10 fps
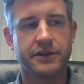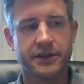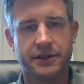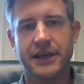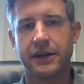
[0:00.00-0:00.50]

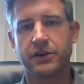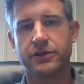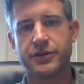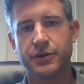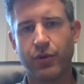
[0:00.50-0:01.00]
and technical
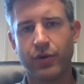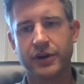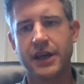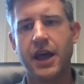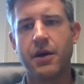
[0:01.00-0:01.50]

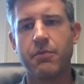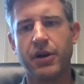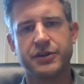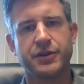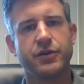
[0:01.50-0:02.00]
support, but
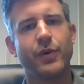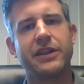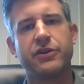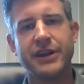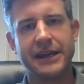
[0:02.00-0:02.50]
also the way
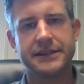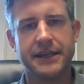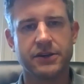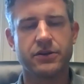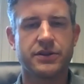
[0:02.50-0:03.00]
their data
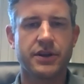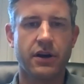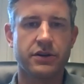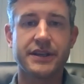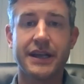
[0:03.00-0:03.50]
centers
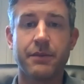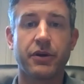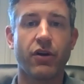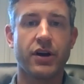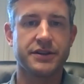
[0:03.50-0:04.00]
are set up
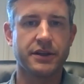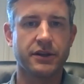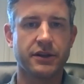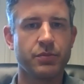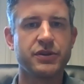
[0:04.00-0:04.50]
across the
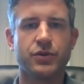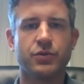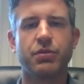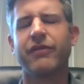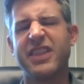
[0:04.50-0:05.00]
globe to
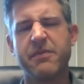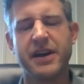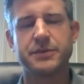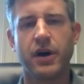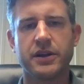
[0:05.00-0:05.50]
provide the
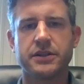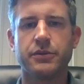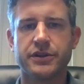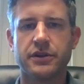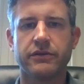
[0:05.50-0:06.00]
best possible
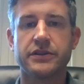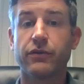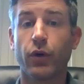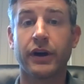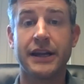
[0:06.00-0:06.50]
service for
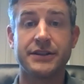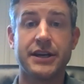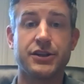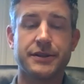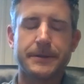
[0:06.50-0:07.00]

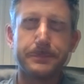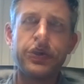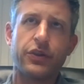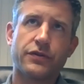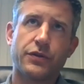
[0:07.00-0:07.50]
organizations.
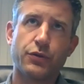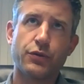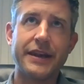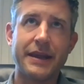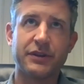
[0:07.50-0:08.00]
Through
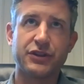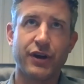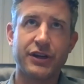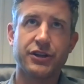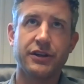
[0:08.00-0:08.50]
that
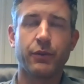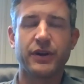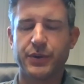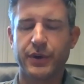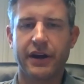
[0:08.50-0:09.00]
demonstration, and
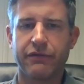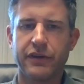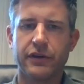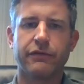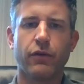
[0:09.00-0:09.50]
once we got a
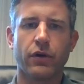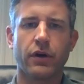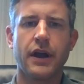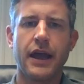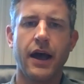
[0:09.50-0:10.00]
feel
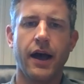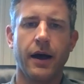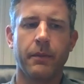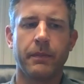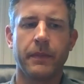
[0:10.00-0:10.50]
for
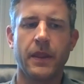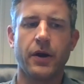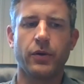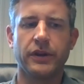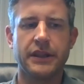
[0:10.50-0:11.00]
not
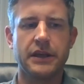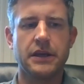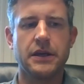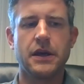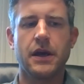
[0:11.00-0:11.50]
only
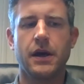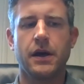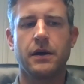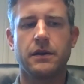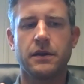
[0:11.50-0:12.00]

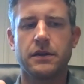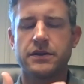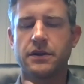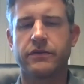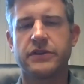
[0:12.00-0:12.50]
the
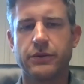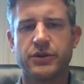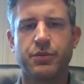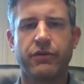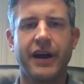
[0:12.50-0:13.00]
service that was
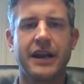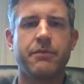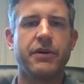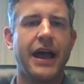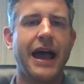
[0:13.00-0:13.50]
provided,
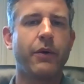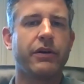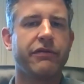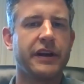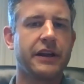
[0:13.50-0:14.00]
but how it
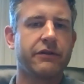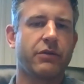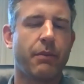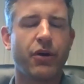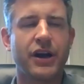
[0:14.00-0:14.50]
fit in from
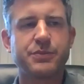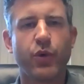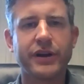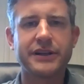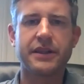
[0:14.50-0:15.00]
a price
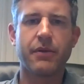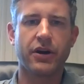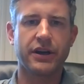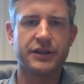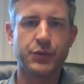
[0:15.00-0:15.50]
point in the
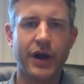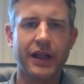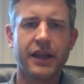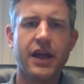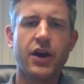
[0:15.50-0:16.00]
market as
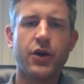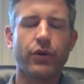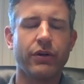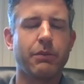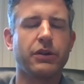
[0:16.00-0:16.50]
well, we
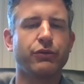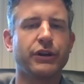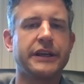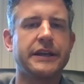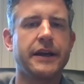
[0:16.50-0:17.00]
were able to
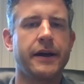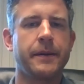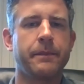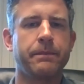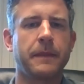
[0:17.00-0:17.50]
really
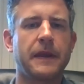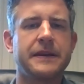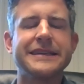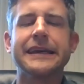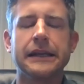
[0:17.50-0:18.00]

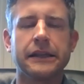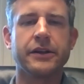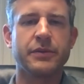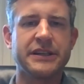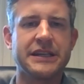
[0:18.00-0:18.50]
dig in a little
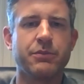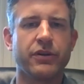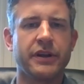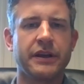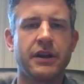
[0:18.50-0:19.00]
bit deeper.
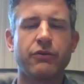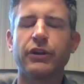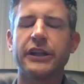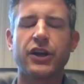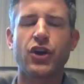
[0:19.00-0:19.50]
It
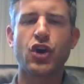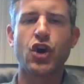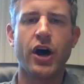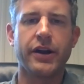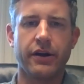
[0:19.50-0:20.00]
really
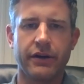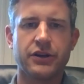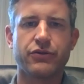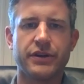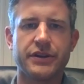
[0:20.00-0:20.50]
caught our
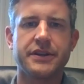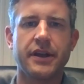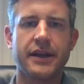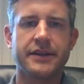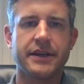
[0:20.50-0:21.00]
interest
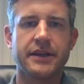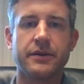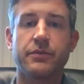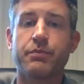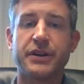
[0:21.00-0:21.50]
as a
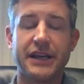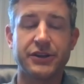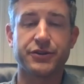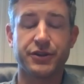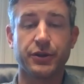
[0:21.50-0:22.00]

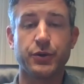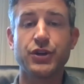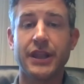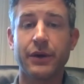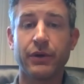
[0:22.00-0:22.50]
potential
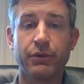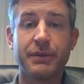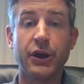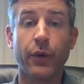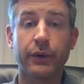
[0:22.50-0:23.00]
solution that we would be
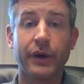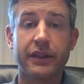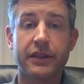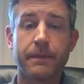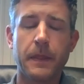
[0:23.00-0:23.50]
going
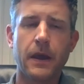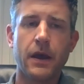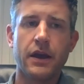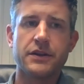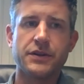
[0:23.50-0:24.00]
with.
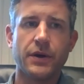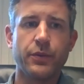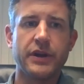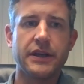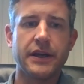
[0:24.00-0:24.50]
So
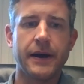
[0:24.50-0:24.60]
we